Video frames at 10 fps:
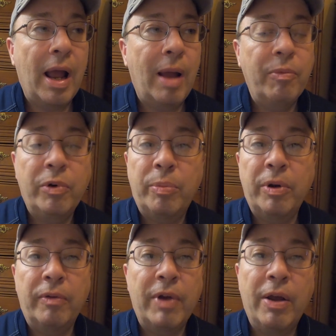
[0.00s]
I'm going to
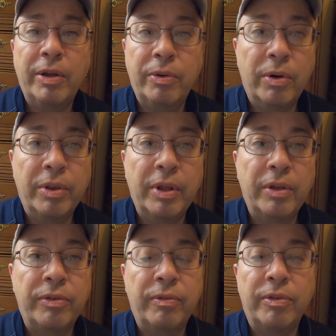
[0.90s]
put a value on
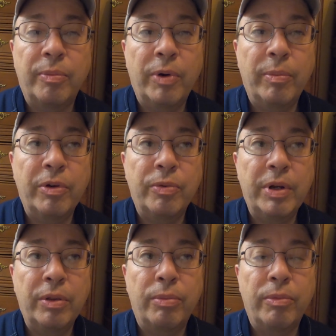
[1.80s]
this of somewhere
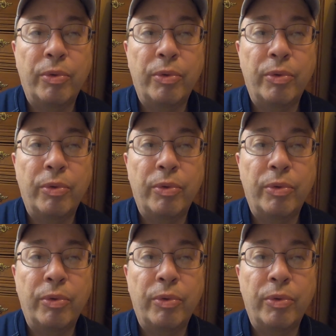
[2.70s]
between